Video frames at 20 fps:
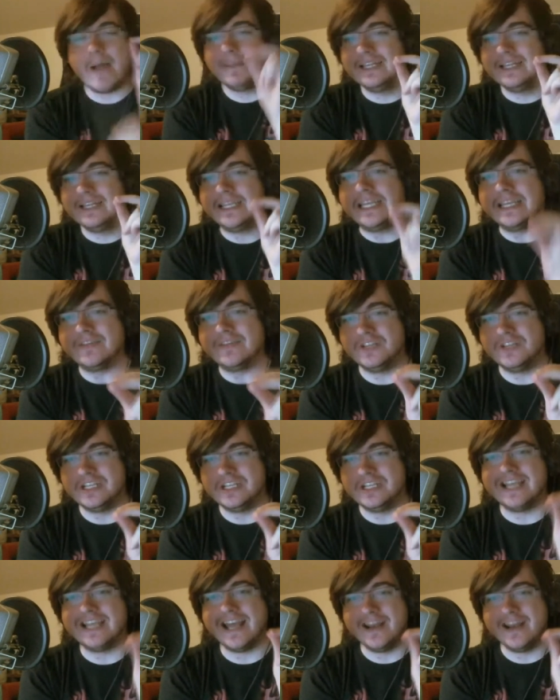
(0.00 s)
believe
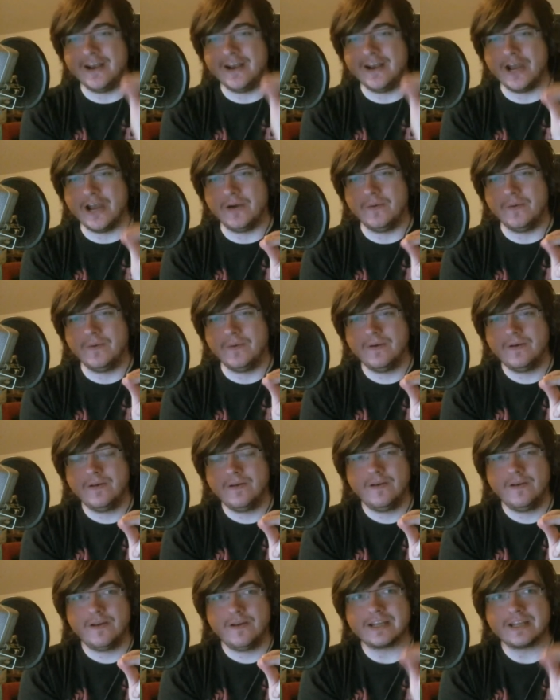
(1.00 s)
Nintendo
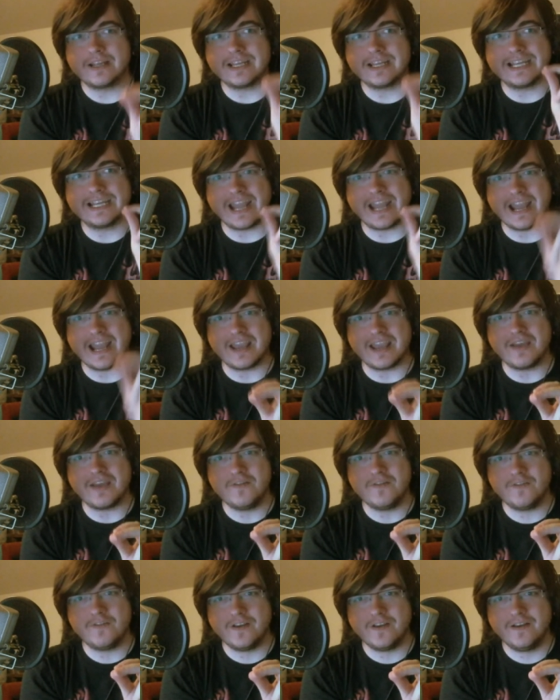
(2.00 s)

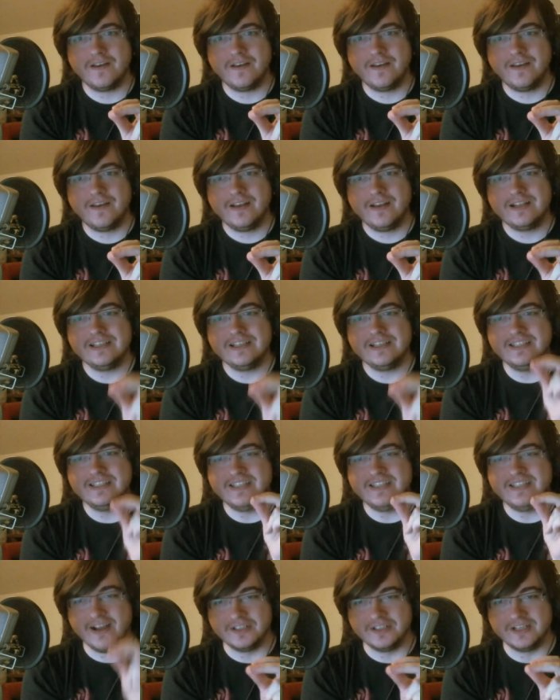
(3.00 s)
gave
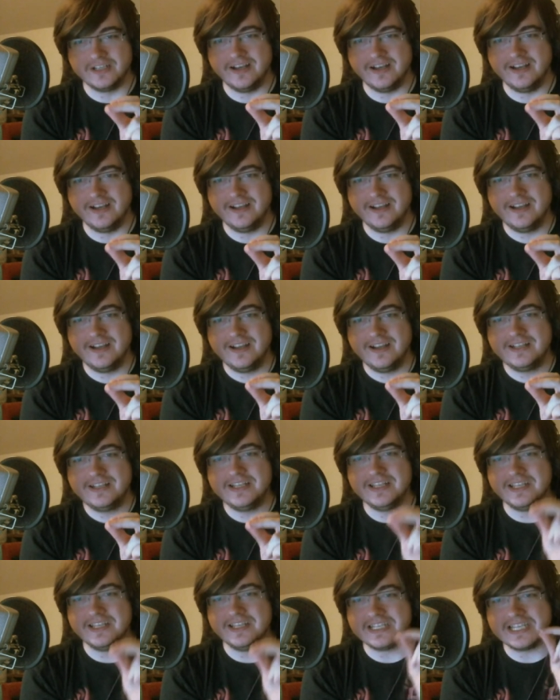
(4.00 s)
Zelda to
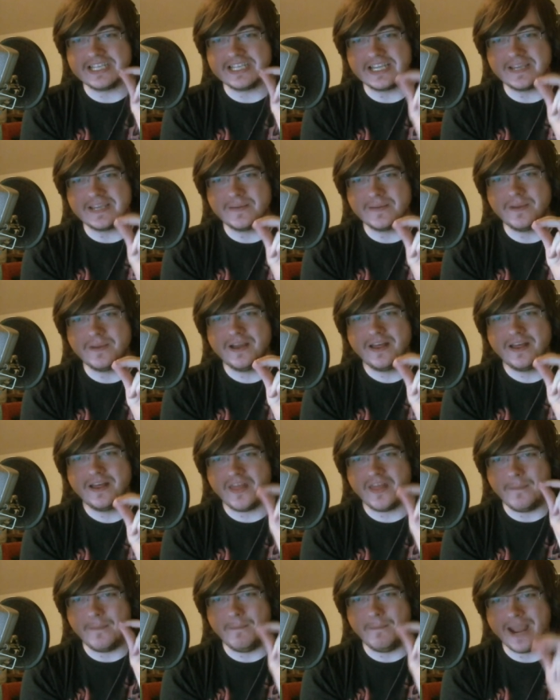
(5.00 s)
the team
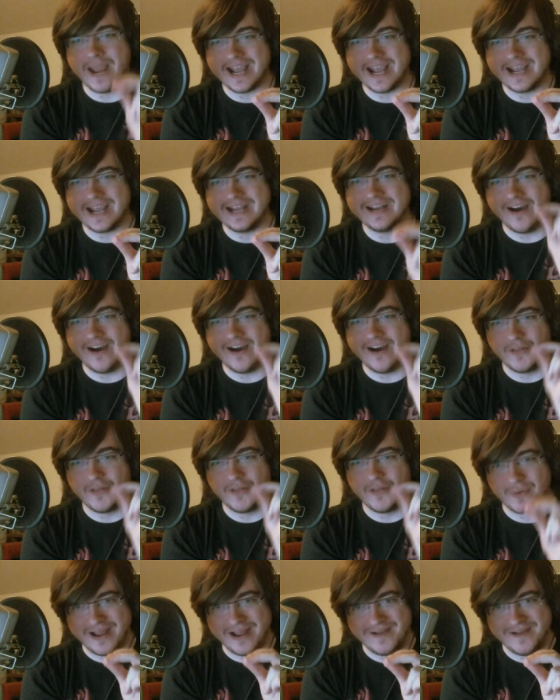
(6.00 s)
that made
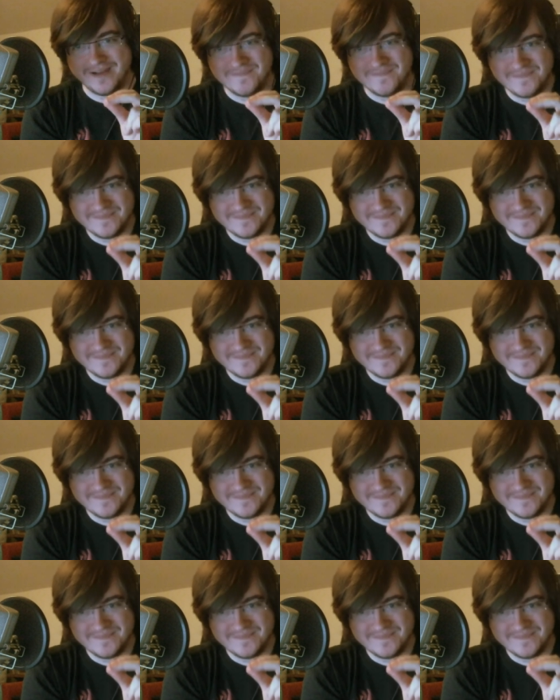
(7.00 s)
Other M.